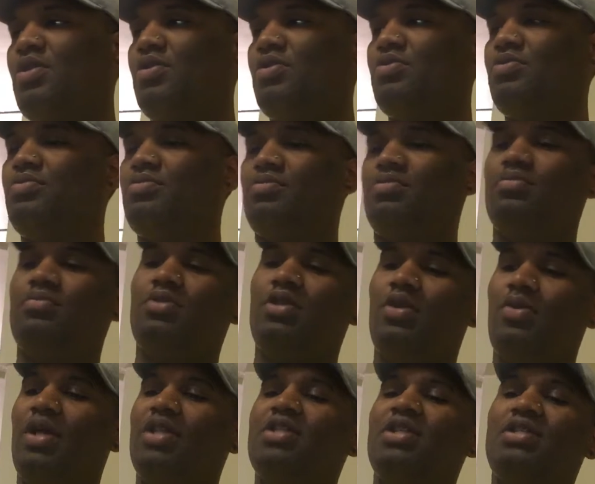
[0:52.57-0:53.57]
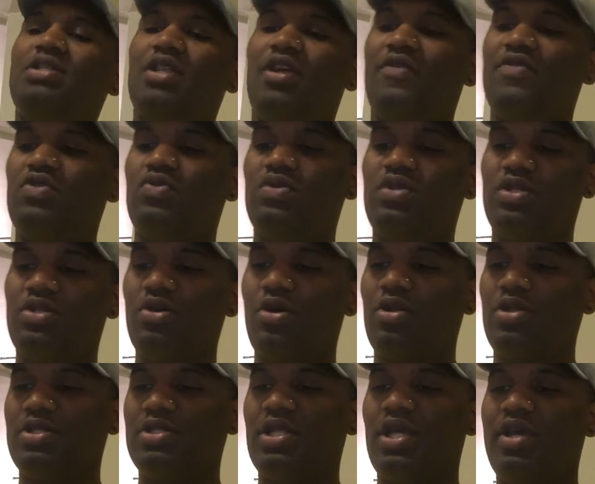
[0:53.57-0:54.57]
know, yo, I just saved you and your
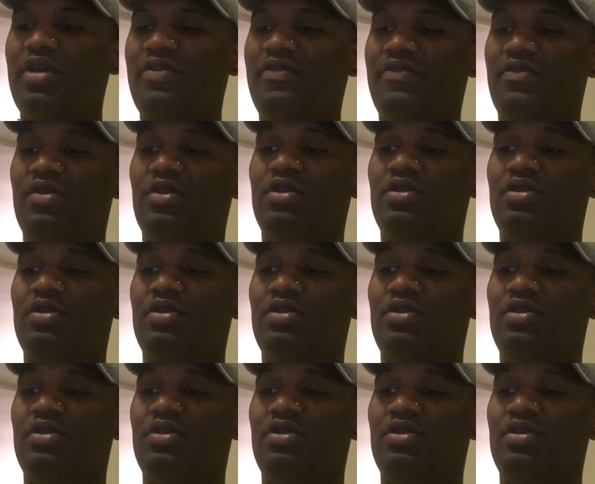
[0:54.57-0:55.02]
daughter's life.